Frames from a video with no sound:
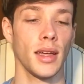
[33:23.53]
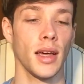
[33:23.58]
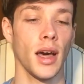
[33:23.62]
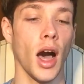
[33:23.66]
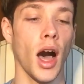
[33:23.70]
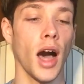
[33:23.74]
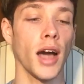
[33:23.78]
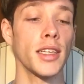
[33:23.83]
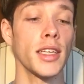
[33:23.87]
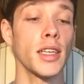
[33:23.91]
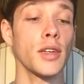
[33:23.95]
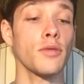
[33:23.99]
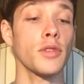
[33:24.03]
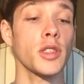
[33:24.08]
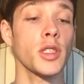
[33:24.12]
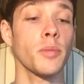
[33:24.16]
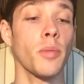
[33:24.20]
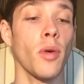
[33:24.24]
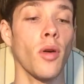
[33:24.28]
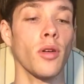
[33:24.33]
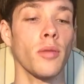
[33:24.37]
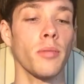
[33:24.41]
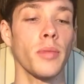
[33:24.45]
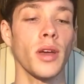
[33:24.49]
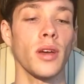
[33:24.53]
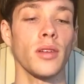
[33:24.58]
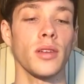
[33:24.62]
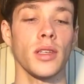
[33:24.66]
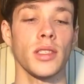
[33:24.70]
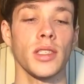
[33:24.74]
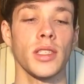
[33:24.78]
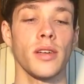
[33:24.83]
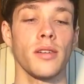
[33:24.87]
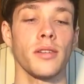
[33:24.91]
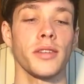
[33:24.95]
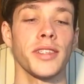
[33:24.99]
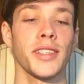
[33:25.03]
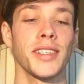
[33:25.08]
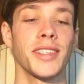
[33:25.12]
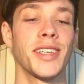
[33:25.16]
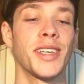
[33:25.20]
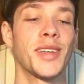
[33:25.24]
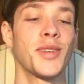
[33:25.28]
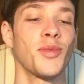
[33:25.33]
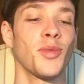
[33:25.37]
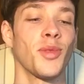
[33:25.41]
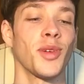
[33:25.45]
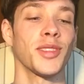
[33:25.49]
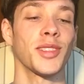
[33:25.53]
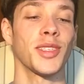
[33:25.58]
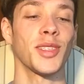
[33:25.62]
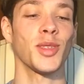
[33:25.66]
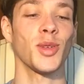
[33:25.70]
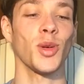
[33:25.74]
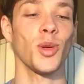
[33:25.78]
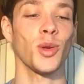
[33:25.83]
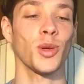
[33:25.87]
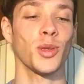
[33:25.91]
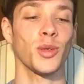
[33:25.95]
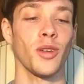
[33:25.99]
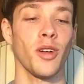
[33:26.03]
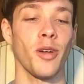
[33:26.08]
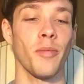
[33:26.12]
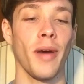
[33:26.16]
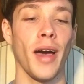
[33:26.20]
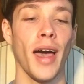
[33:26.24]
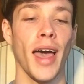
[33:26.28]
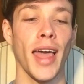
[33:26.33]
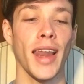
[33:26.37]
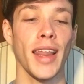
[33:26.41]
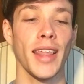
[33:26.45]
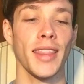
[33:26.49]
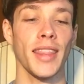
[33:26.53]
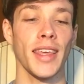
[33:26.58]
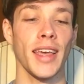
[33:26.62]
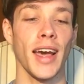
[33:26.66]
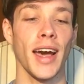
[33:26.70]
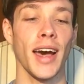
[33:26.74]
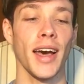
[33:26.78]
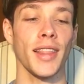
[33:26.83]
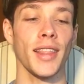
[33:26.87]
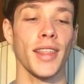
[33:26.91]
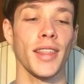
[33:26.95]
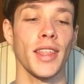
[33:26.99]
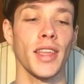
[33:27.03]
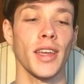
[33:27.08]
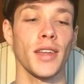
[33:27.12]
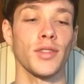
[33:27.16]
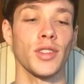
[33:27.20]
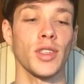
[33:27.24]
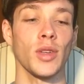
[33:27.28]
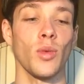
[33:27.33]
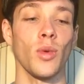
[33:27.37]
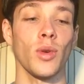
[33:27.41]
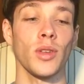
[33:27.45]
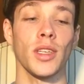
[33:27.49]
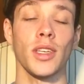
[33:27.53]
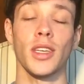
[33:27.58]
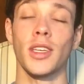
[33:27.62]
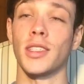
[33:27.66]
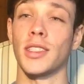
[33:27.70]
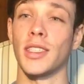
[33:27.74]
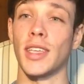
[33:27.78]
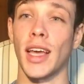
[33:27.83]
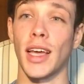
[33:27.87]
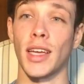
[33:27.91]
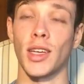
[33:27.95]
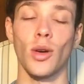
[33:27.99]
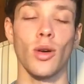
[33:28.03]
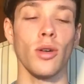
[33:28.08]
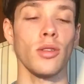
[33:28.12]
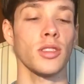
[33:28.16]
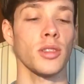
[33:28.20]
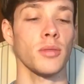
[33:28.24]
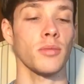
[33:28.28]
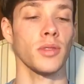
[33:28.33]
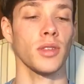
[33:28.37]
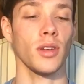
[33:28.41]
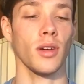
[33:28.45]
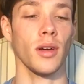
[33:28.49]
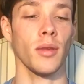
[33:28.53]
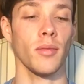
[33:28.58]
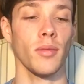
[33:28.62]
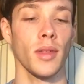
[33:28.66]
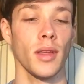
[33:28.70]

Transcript: I didn't respond because I seriously didn't want to talk to her about anything other than if she wanted to see our dog sometime.